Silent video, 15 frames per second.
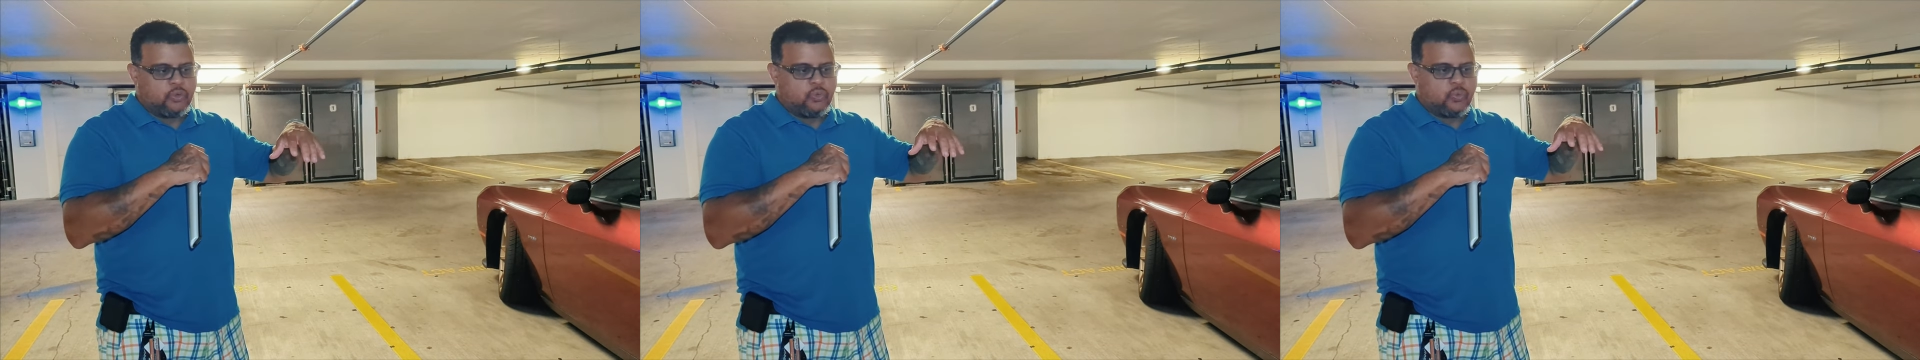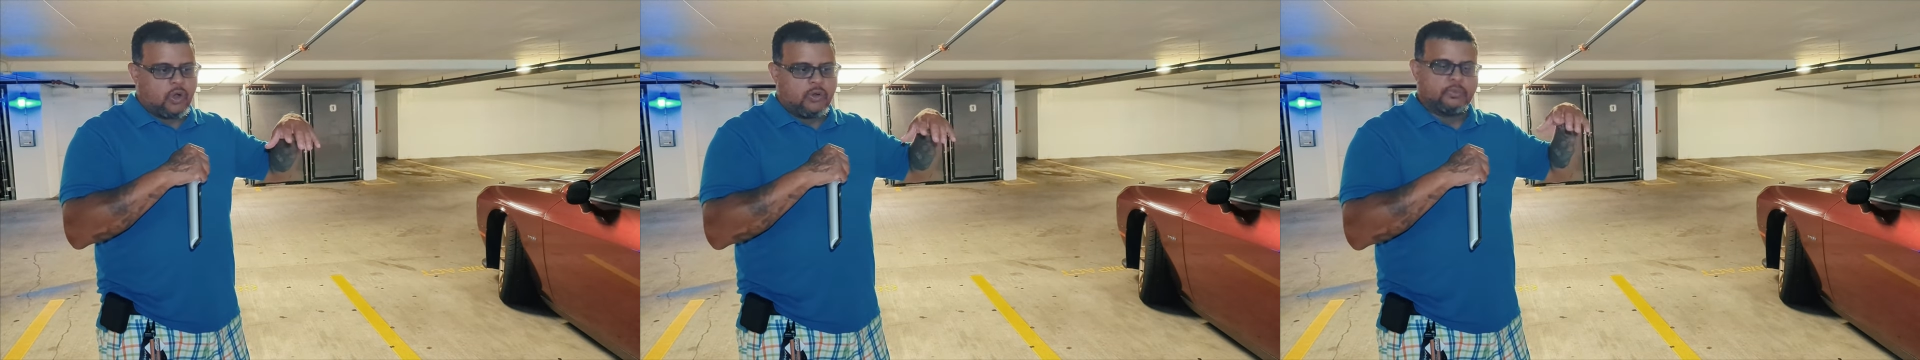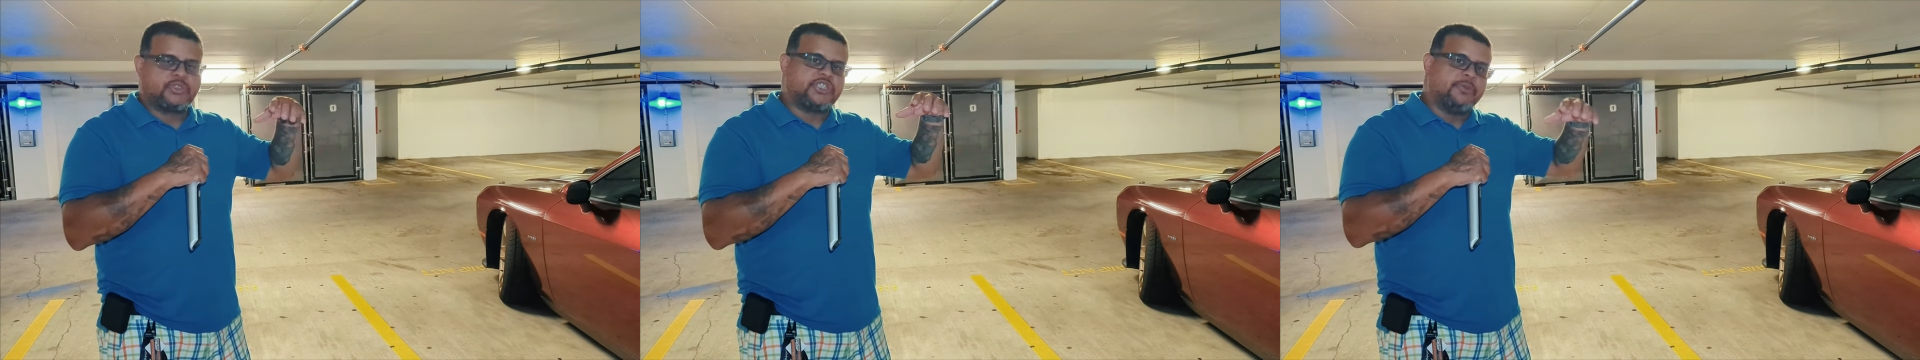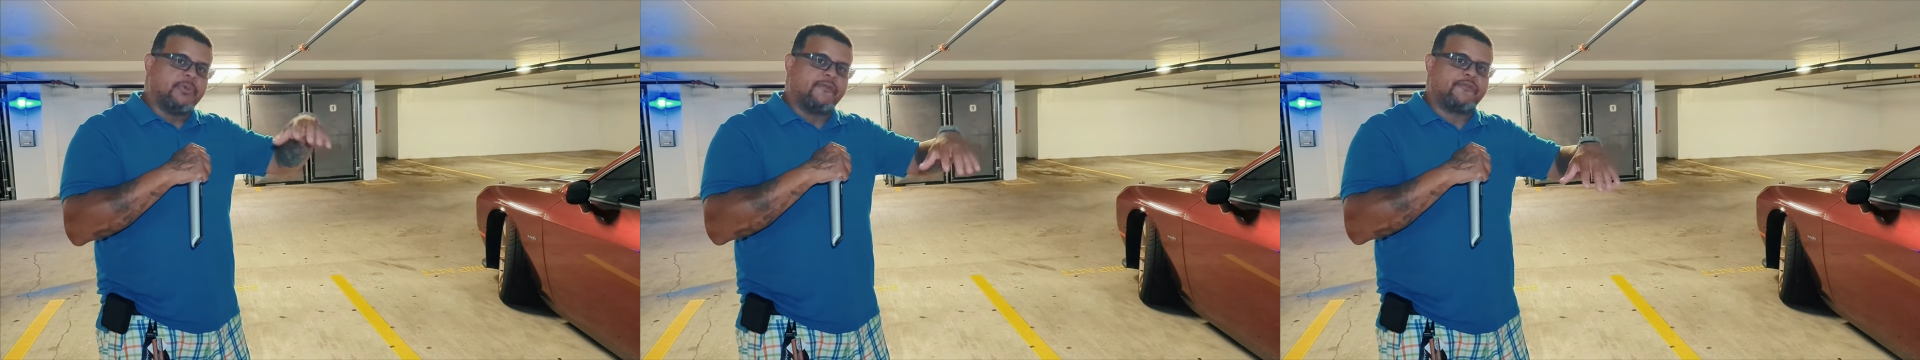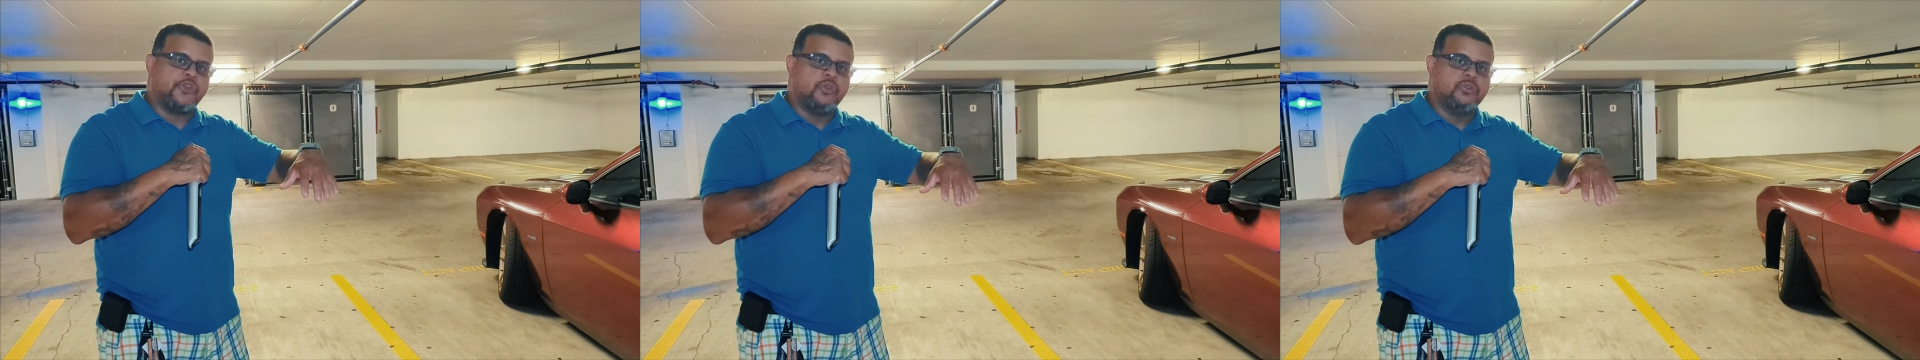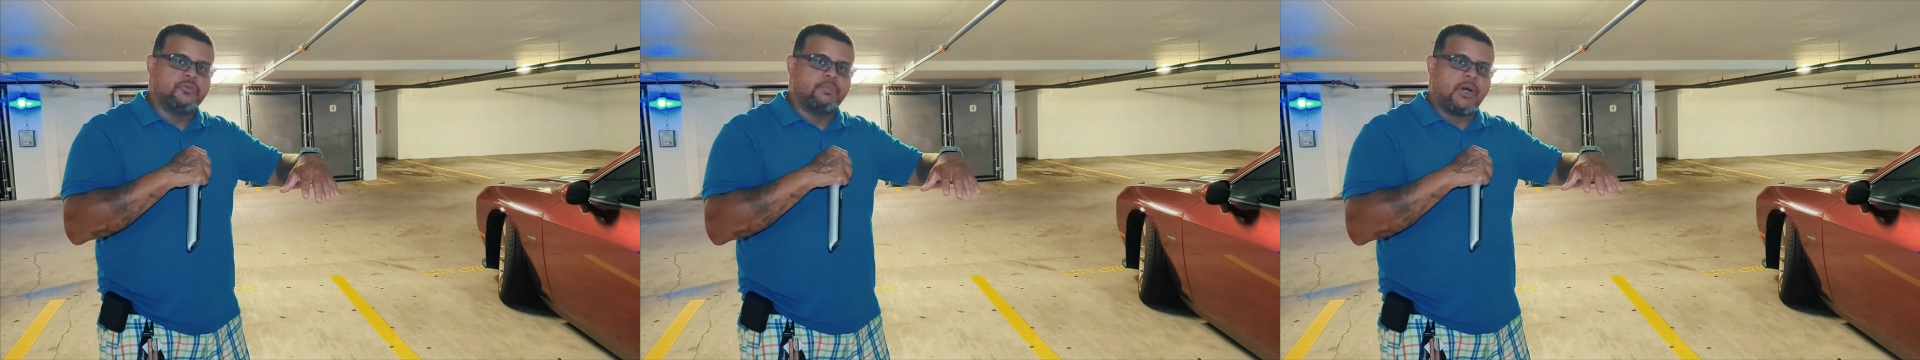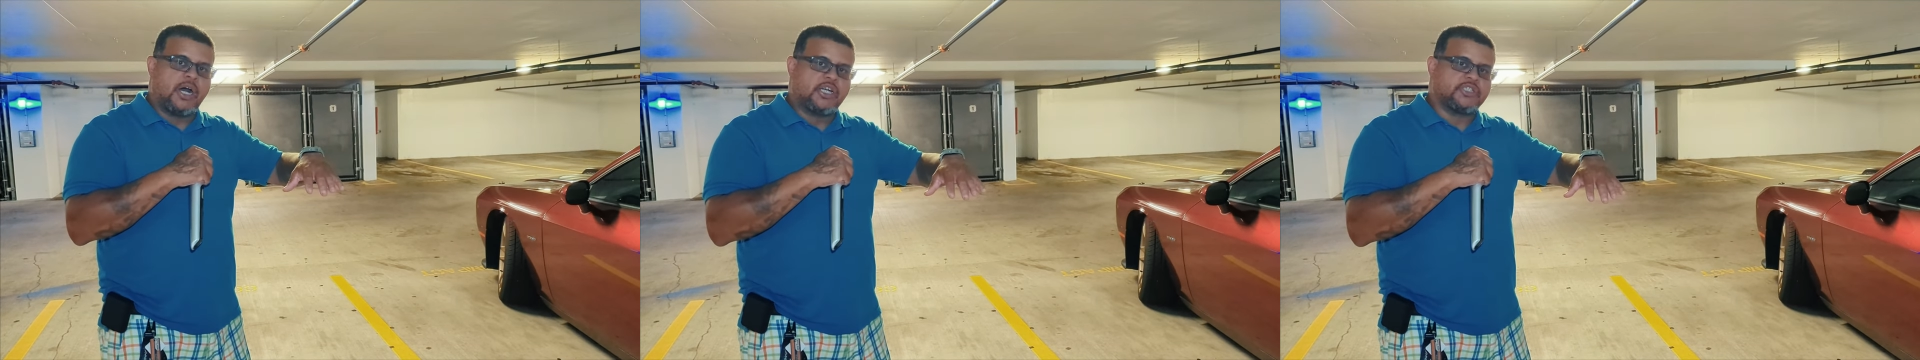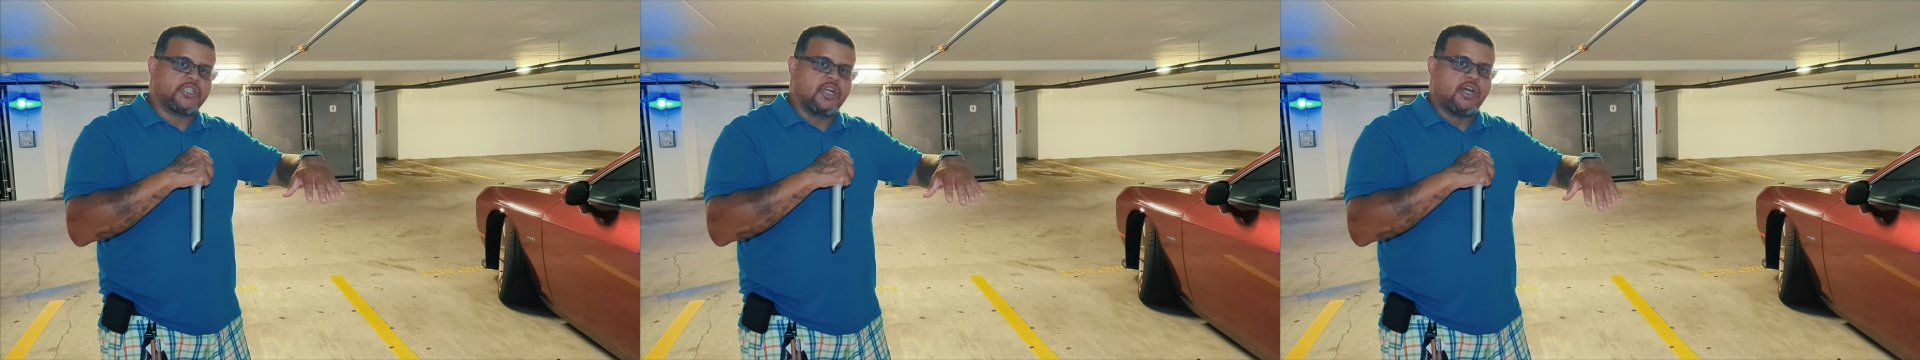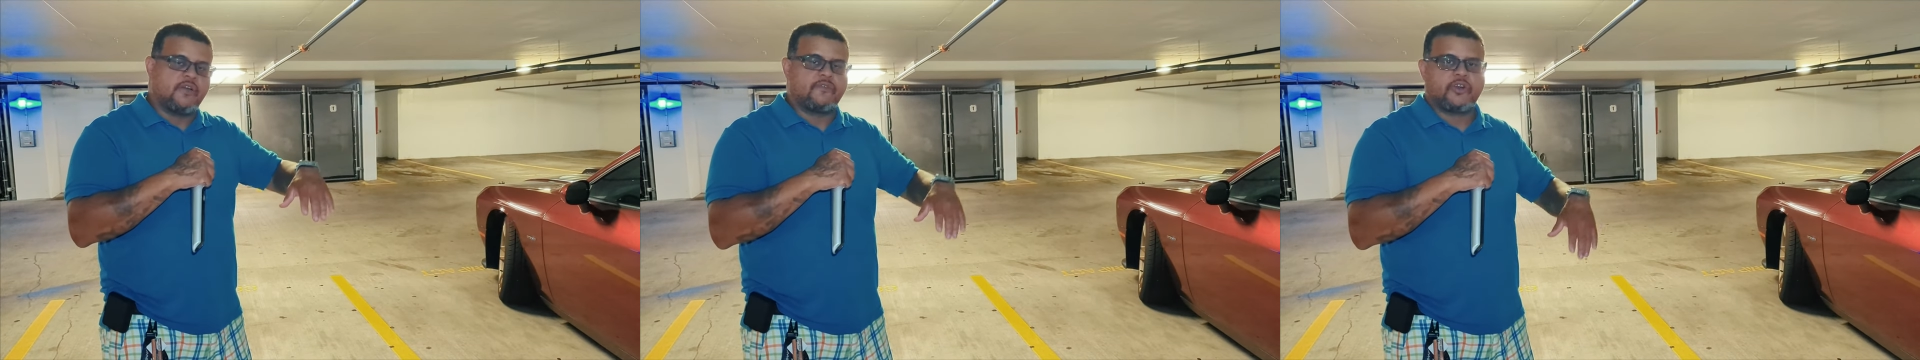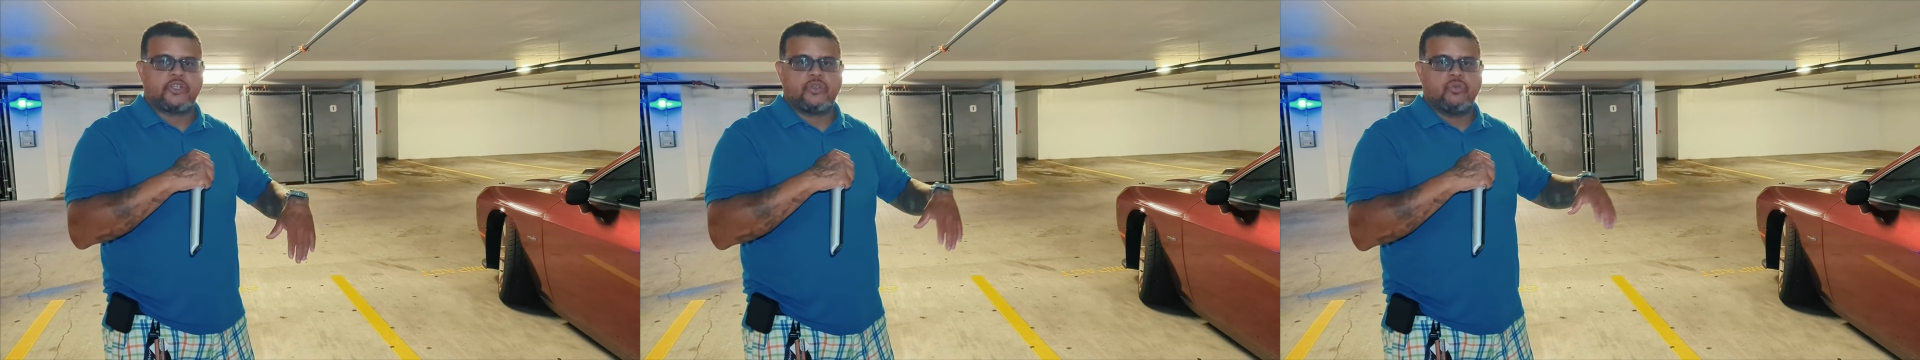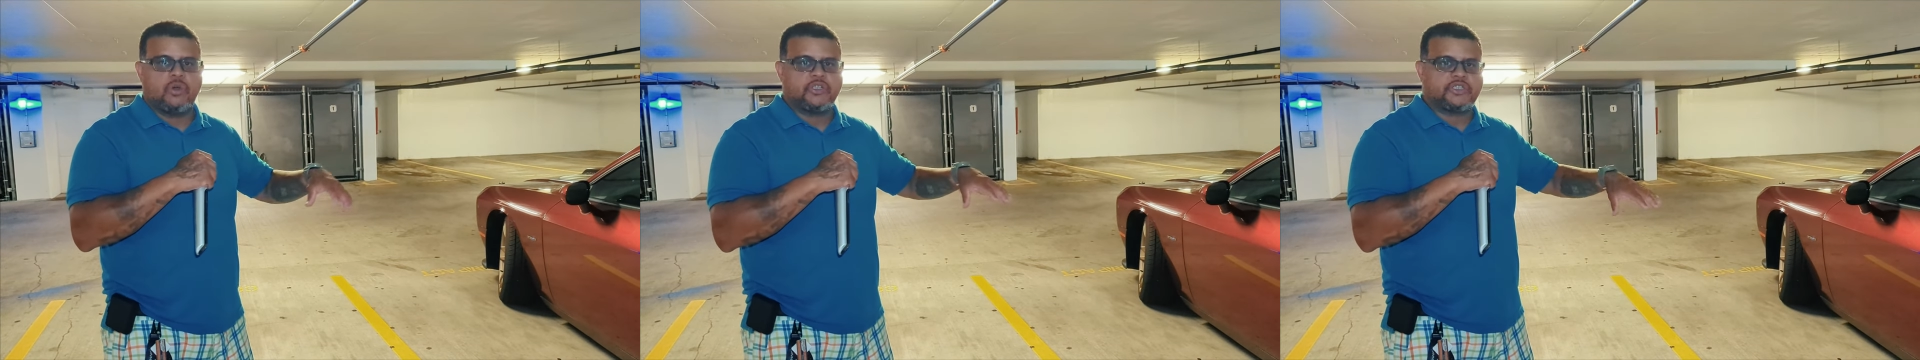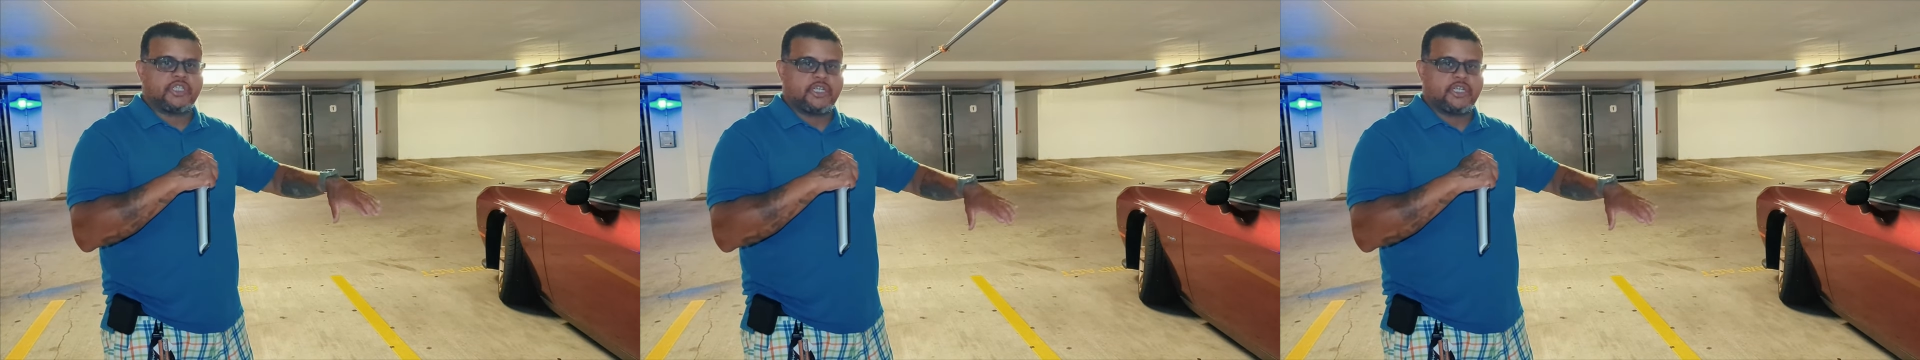but I got full carbon fiber accents